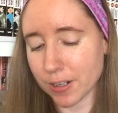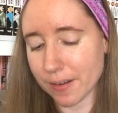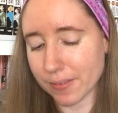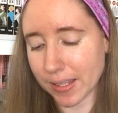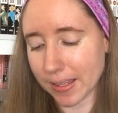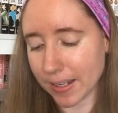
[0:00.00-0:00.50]
I
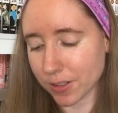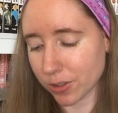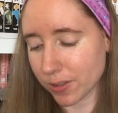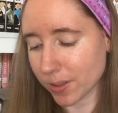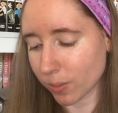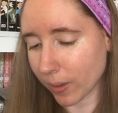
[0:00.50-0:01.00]
really liked her
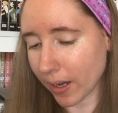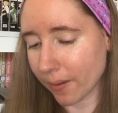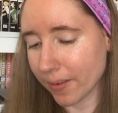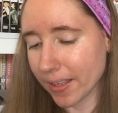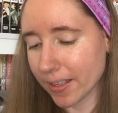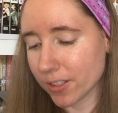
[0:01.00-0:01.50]
as
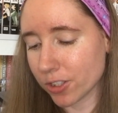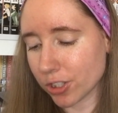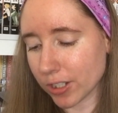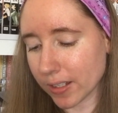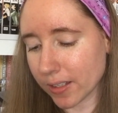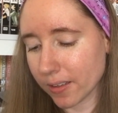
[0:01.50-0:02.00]
well.
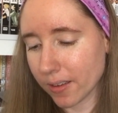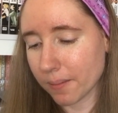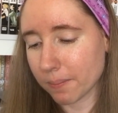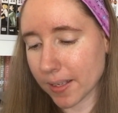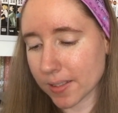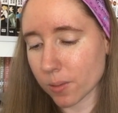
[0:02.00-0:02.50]
She
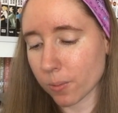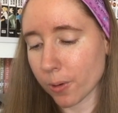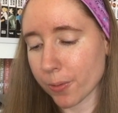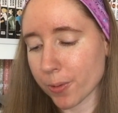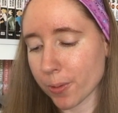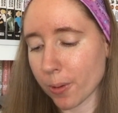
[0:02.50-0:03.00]
plays a
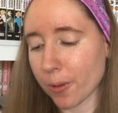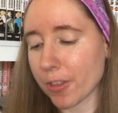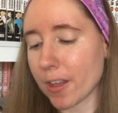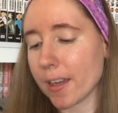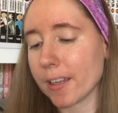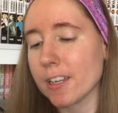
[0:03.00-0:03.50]
role through the whole thing.